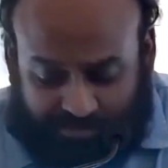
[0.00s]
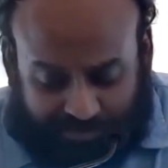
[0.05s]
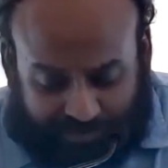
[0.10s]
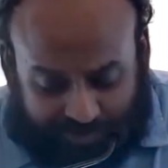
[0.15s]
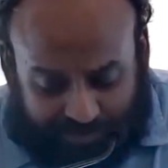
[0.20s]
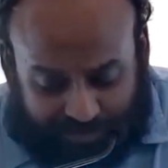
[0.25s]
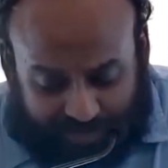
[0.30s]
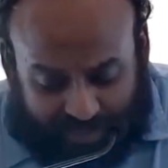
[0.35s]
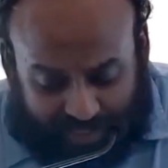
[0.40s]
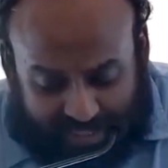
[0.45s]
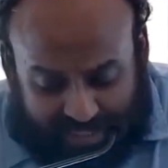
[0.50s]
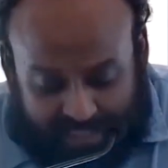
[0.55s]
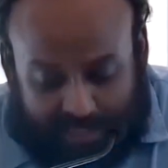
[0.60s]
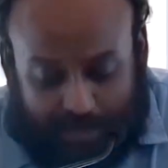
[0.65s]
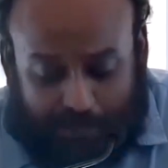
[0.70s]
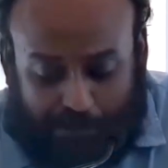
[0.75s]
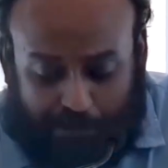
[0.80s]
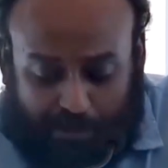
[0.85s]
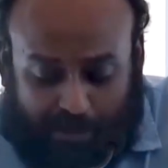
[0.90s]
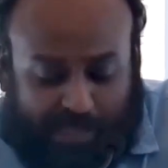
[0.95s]

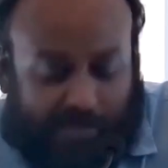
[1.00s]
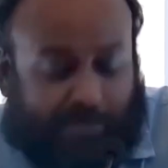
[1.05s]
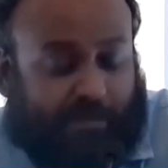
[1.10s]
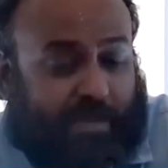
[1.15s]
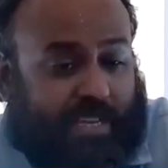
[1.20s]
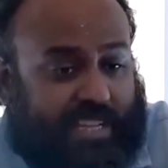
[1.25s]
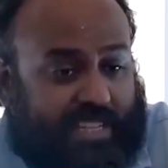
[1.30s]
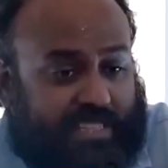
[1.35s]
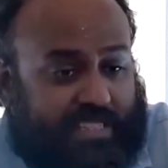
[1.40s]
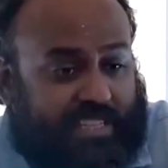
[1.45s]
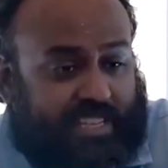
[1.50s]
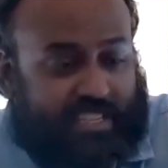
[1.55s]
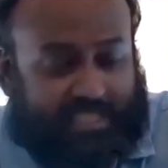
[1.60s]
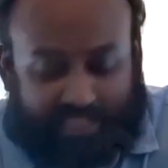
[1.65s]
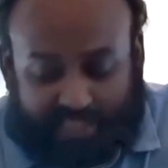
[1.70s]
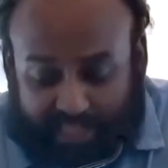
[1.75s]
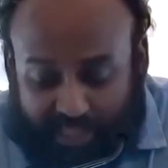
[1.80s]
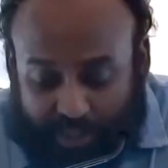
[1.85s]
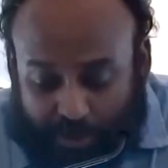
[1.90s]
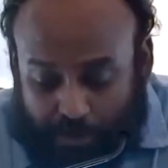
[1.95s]
simply means a
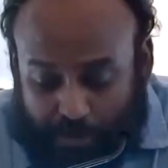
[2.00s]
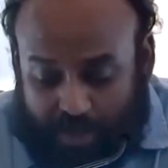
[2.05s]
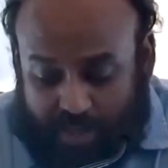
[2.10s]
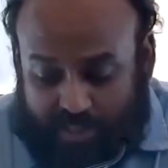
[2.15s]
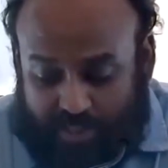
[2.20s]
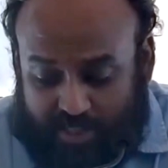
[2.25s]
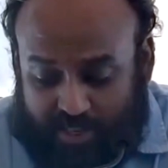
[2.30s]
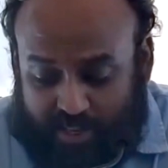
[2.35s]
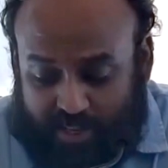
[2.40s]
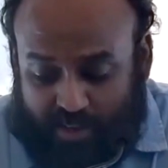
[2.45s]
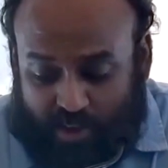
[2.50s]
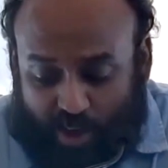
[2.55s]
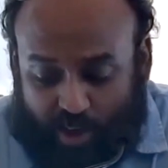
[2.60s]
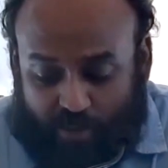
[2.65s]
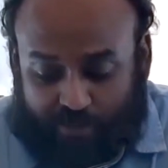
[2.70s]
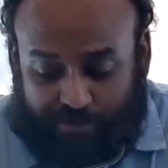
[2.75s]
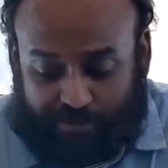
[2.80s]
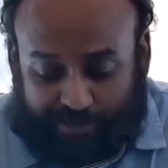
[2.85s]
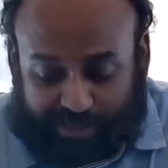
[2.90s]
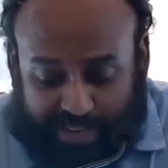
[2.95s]
situation of
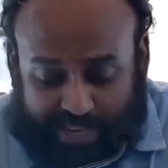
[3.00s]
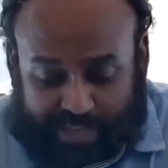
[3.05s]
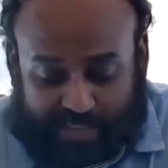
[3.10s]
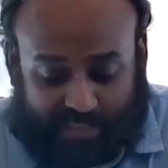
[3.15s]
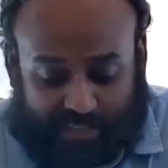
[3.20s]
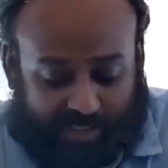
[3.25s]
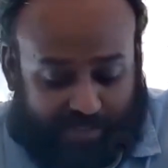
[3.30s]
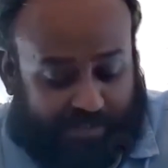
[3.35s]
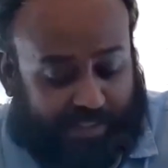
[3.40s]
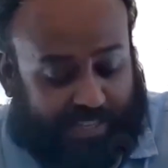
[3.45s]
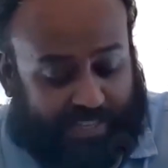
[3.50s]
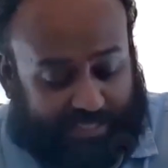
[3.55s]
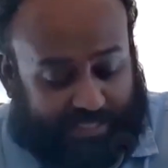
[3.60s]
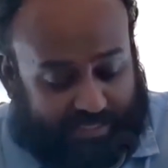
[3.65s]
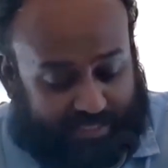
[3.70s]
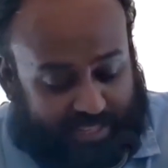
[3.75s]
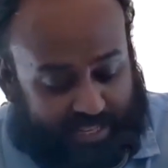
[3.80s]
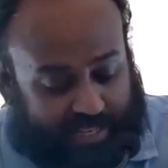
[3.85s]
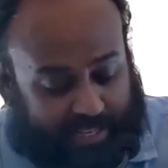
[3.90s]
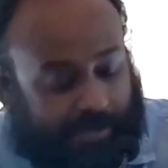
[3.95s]
great
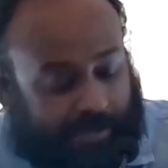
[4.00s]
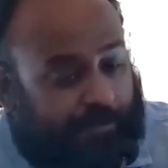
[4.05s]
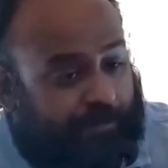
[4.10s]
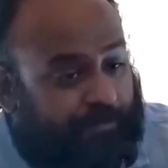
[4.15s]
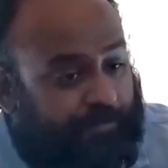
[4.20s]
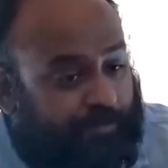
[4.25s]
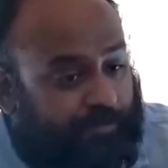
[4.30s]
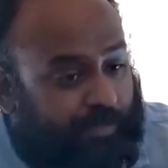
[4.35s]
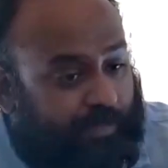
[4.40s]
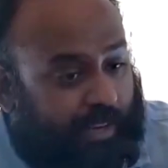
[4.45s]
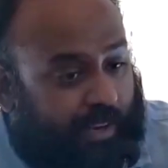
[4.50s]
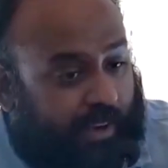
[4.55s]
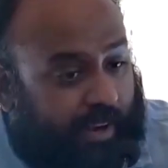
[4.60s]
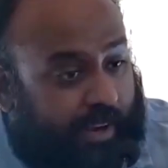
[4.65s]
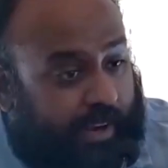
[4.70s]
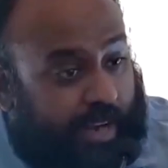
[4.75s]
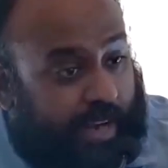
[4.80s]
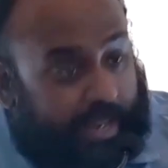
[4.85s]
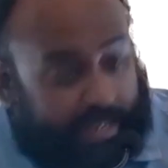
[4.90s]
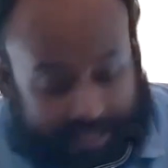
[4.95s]
difficulty. Right?
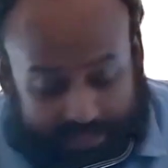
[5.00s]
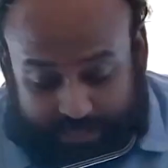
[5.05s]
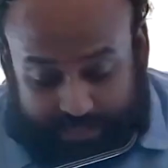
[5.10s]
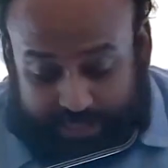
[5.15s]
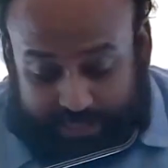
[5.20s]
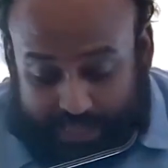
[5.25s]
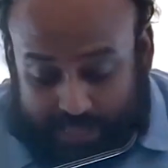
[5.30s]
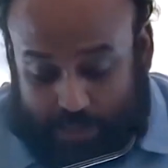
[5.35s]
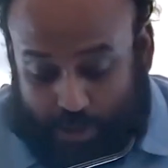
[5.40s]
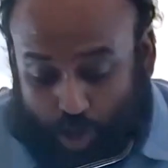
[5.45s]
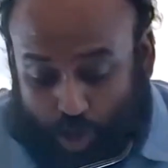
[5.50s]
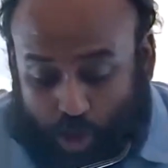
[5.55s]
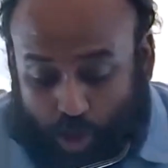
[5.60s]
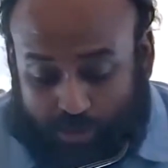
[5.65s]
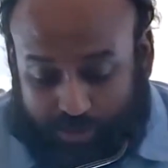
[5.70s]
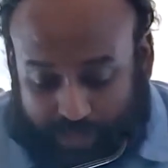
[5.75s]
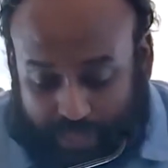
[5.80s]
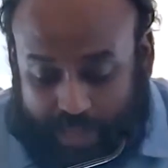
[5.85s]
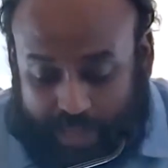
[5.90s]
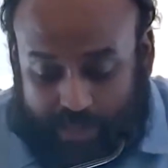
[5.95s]
And in this
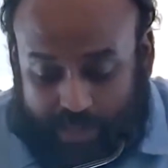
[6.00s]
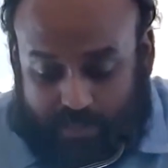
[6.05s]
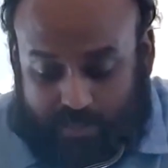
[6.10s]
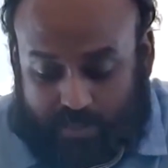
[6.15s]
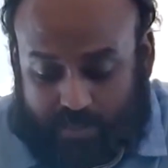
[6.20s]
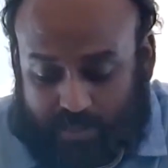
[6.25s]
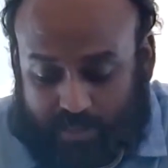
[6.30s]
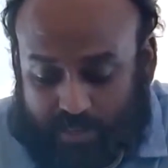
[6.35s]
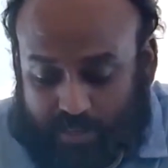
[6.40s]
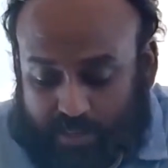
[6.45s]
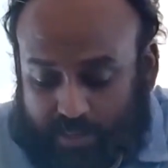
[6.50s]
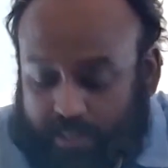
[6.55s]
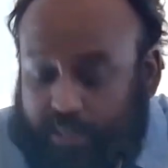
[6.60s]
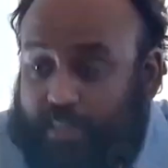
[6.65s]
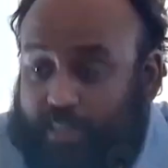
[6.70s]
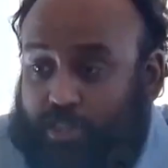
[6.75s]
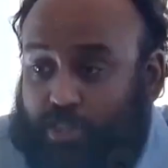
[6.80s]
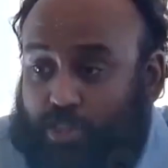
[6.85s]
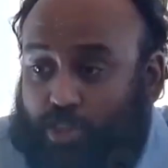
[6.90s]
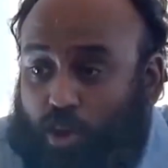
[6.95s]
context, it's
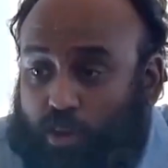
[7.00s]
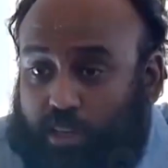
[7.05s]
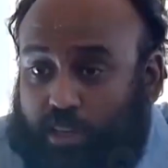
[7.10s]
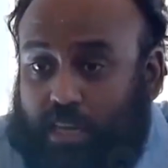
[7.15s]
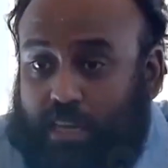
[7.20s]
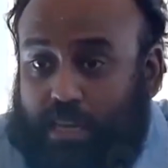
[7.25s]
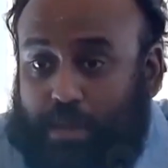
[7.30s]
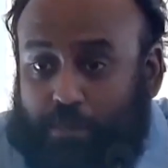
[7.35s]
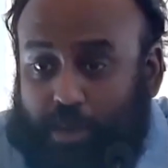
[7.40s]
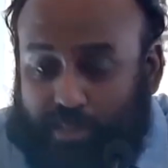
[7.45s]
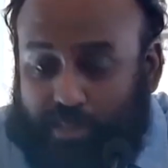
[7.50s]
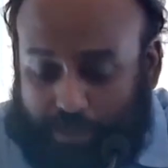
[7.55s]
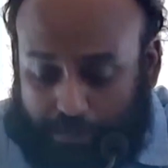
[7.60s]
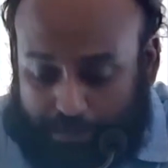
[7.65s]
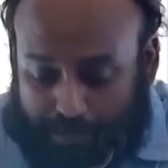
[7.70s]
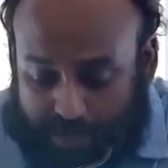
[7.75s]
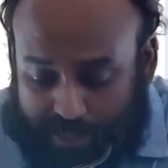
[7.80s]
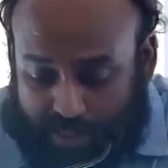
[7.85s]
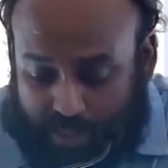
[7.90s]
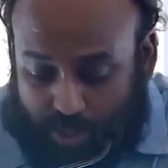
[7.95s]
talking about the
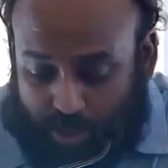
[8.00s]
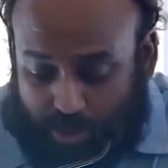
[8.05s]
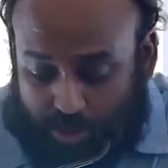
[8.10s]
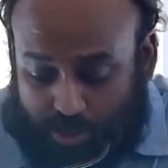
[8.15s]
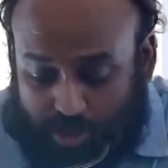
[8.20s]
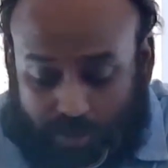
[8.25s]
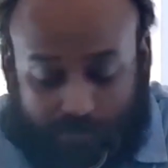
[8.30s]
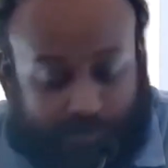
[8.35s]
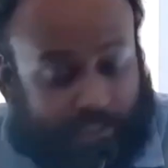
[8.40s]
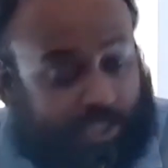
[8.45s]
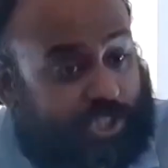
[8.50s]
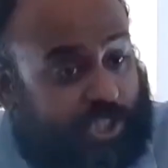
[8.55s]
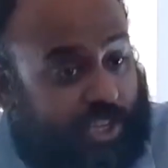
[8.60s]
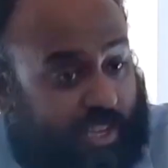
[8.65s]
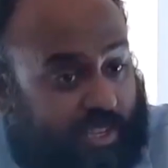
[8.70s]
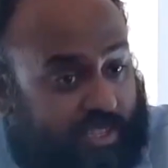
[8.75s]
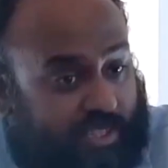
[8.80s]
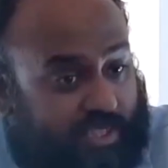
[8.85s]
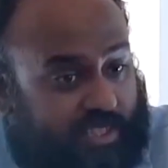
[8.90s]
persecution of the church.